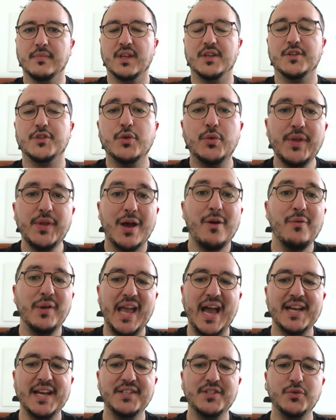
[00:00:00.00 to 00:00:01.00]
So now,
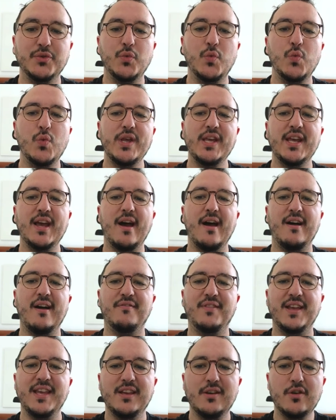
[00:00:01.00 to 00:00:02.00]
guys, we
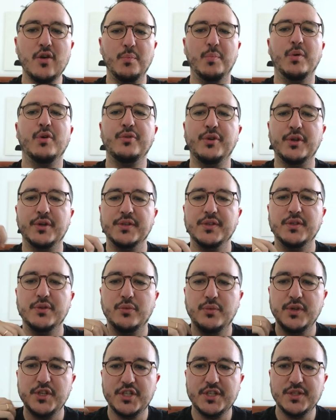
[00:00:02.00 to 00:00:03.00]
have a component,
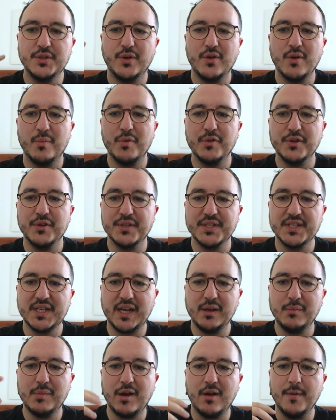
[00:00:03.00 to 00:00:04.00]
which is the component
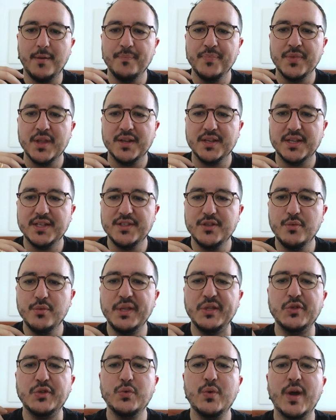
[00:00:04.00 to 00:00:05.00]
sidebar, that is
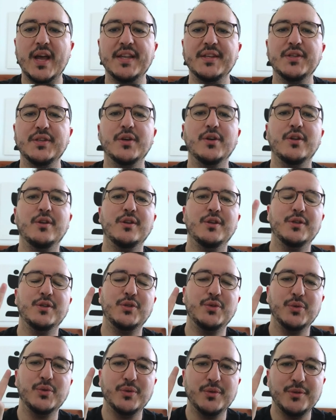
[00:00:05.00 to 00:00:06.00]
going to handle
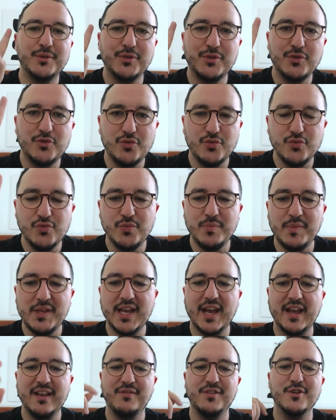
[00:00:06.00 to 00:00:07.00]
the two
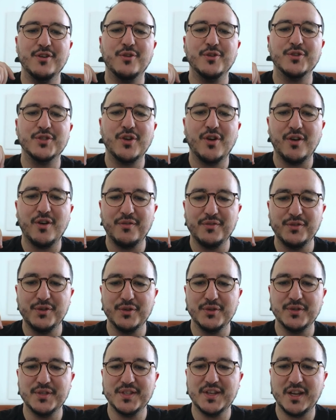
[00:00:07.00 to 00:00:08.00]
behaviors of
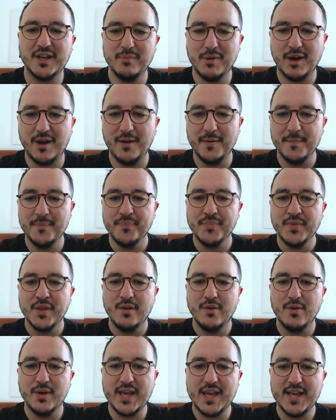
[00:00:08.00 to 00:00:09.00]
the sidebar.
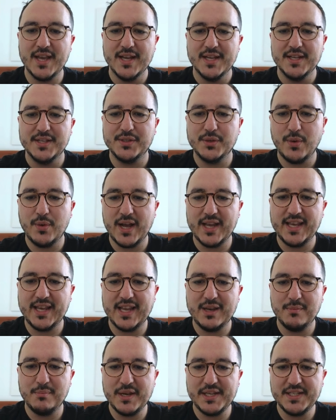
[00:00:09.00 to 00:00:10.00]
Okay, so I
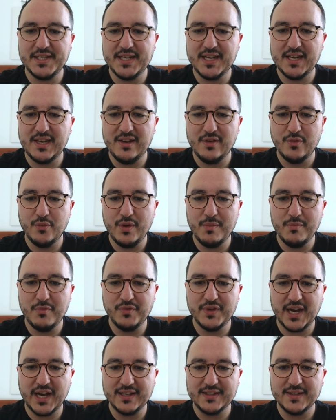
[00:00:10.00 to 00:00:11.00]
can basically
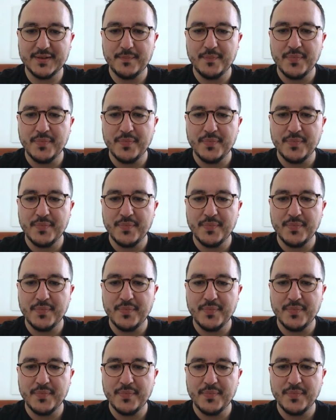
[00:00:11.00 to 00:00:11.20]
remove that.